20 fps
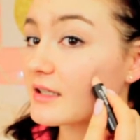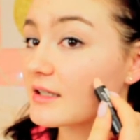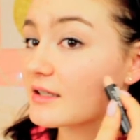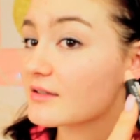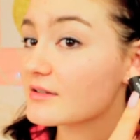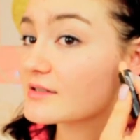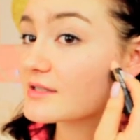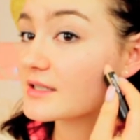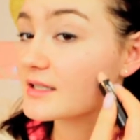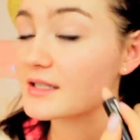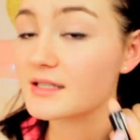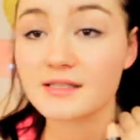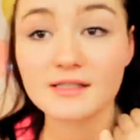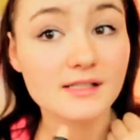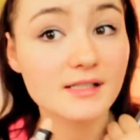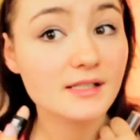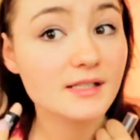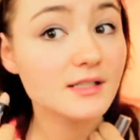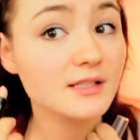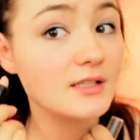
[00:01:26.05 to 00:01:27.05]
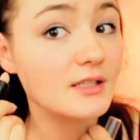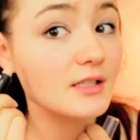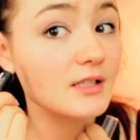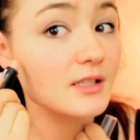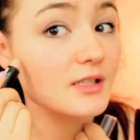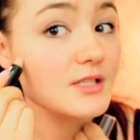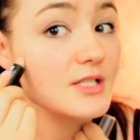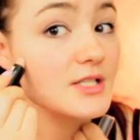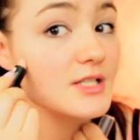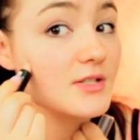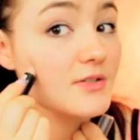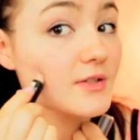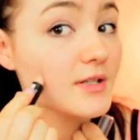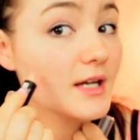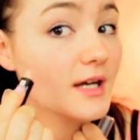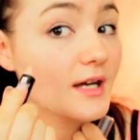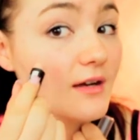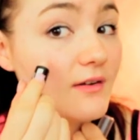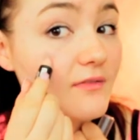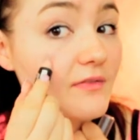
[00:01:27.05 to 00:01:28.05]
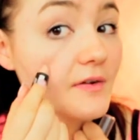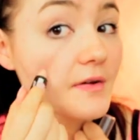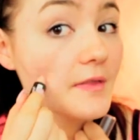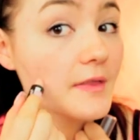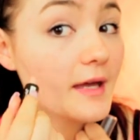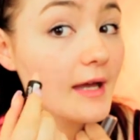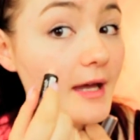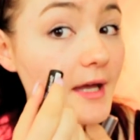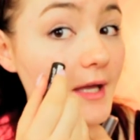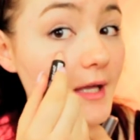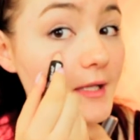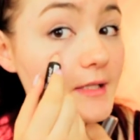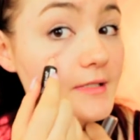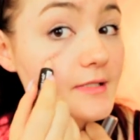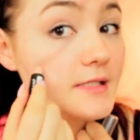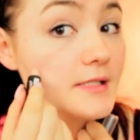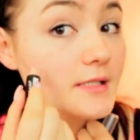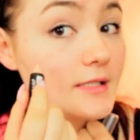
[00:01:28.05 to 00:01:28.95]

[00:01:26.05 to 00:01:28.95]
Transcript: use the concealer to cover that.